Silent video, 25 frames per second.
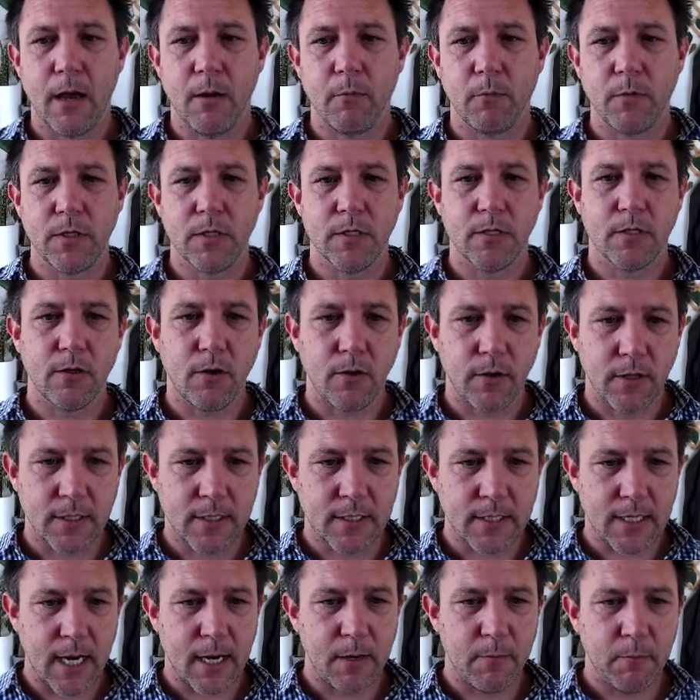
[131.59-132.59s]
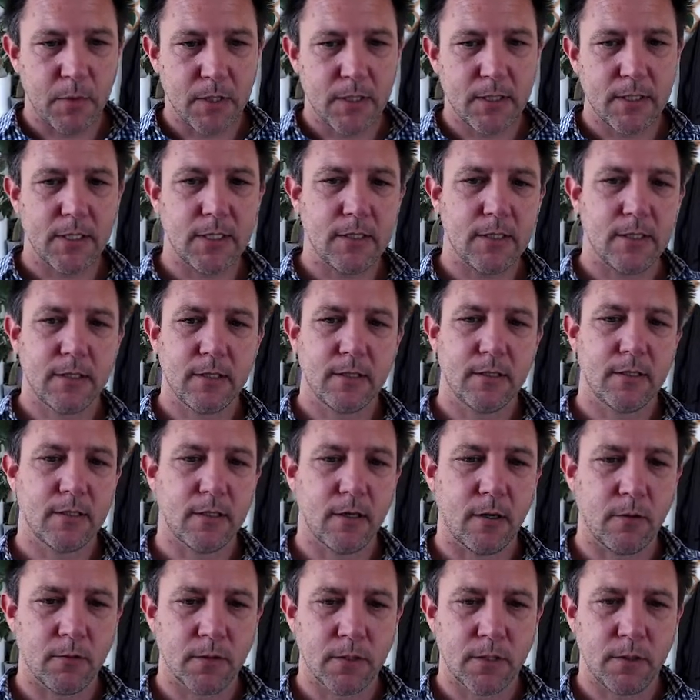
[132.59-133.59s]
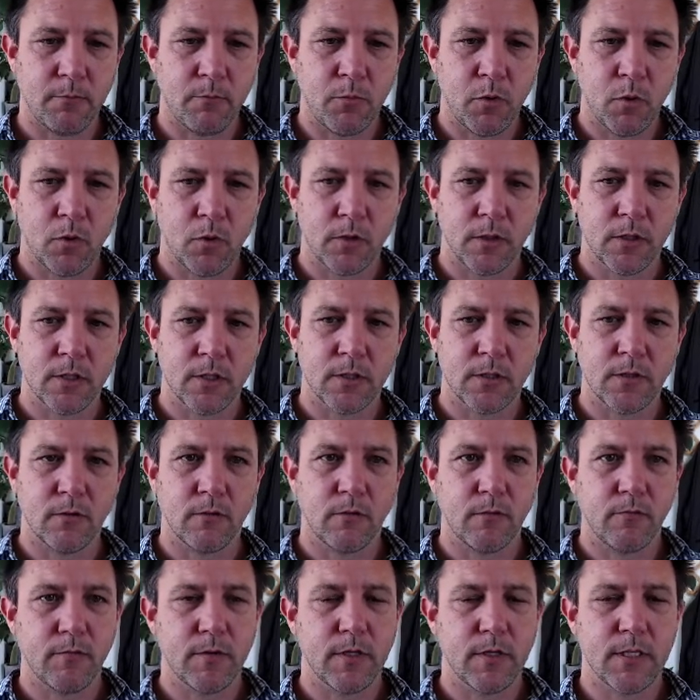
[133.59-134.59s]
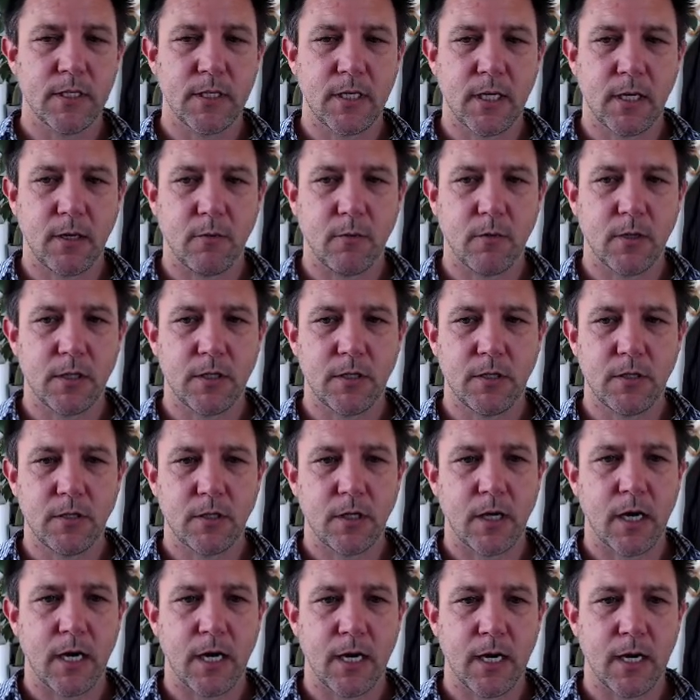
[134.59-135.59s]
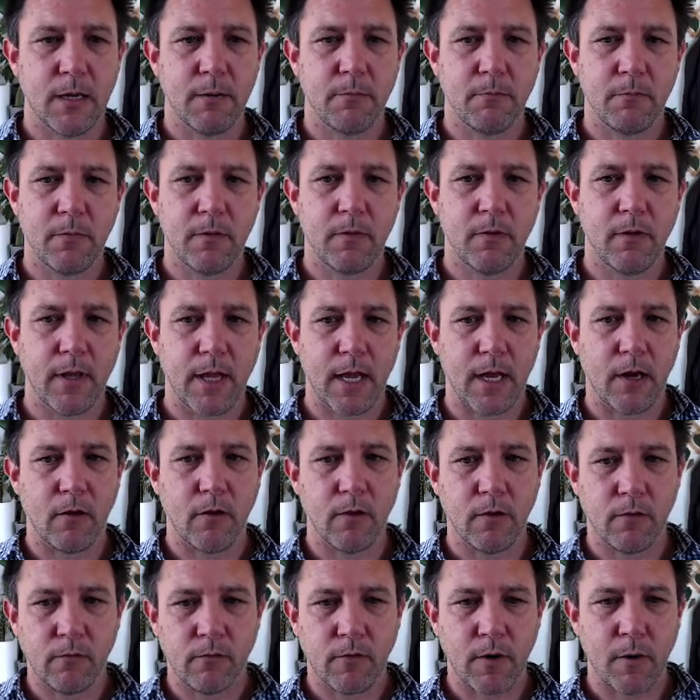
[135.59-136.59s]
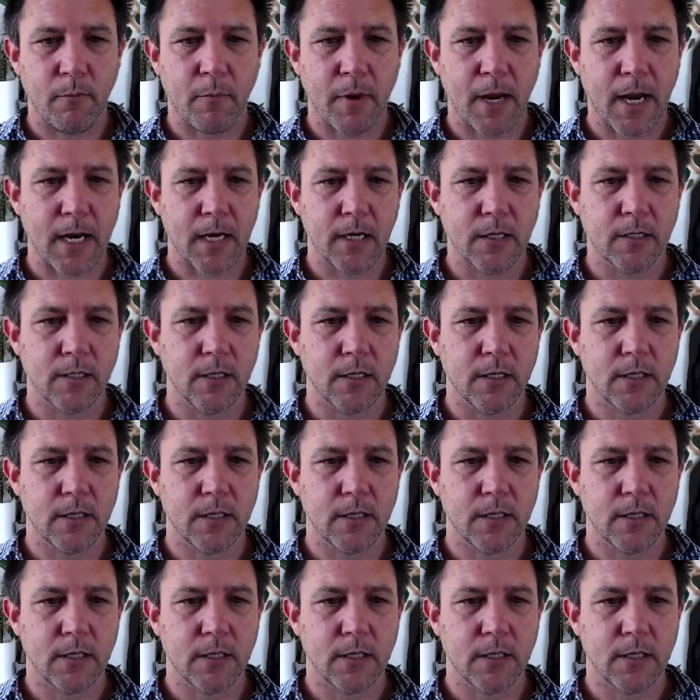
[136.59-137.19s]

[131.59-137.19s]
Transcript: which is not the same business, so it's important to sort of distinguish that on the front page.